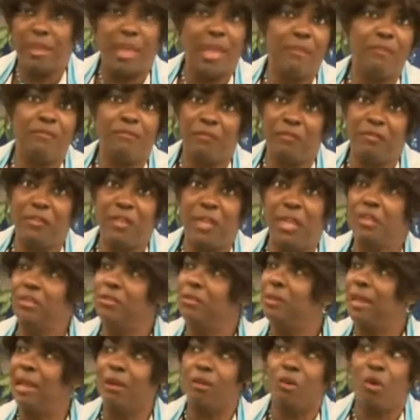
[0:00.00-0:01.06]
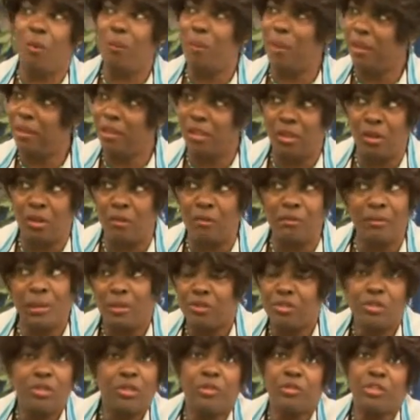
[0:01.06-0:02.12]
At 58, you're not going back, you know,
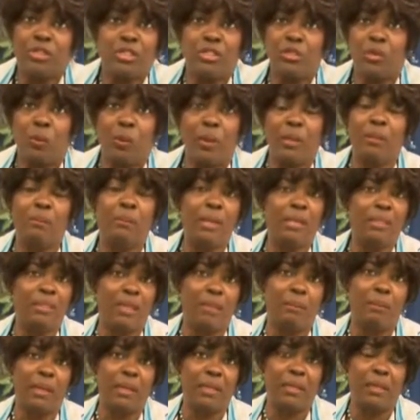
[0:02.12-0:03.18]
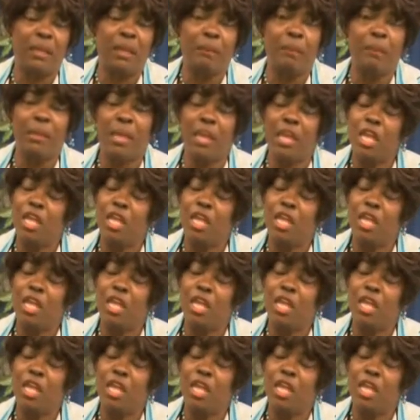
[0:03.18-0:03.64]
there's just no way to make that money up.